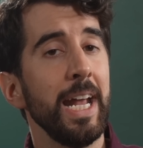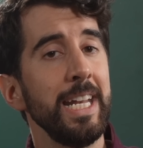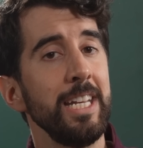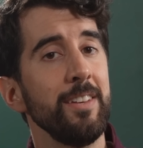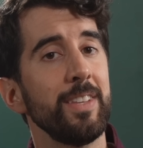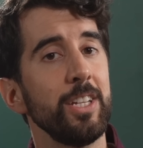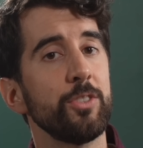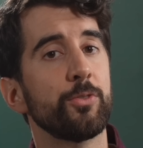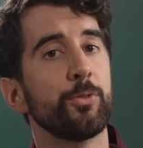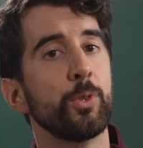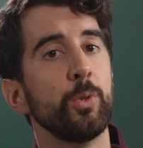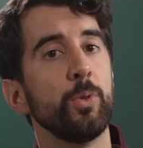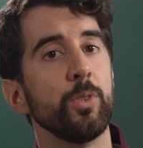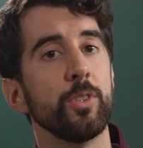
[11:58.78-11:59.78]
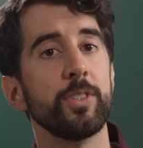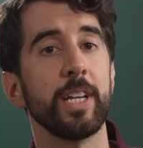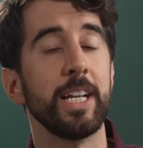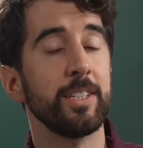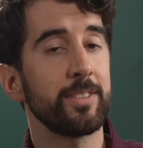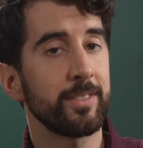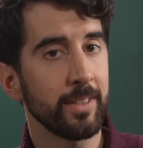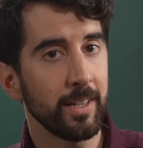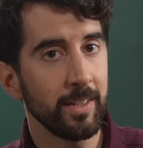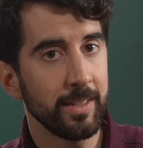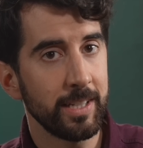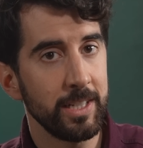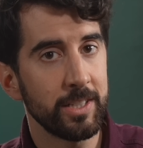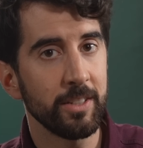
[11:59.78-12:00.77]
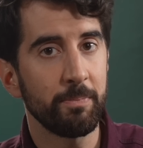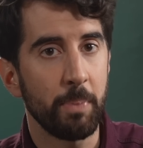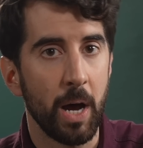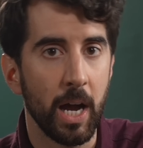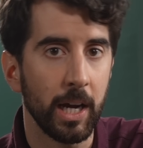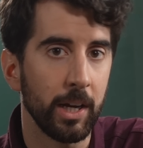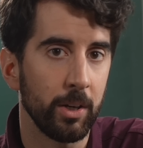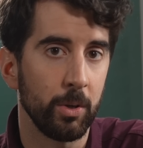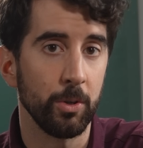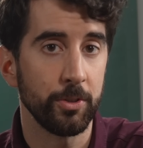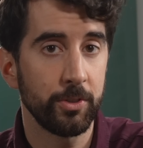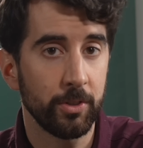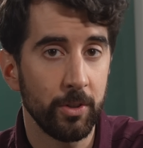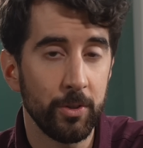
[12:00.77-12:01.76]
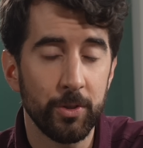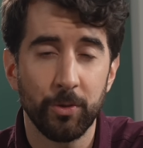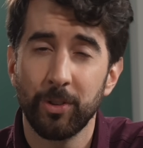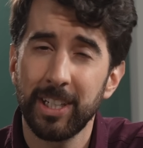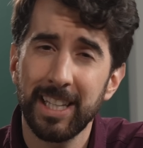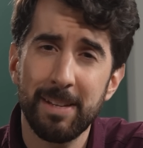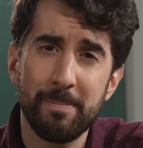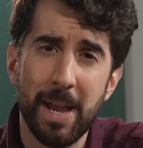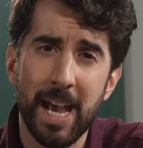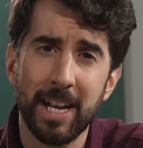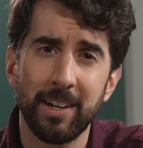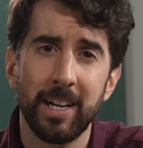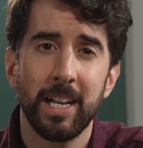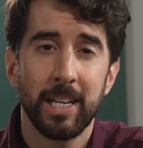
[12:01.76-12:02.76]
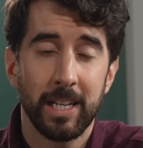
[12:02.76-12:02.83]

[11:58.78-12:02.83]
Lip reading: any of these rules and subtleties of pocket hole screws really matter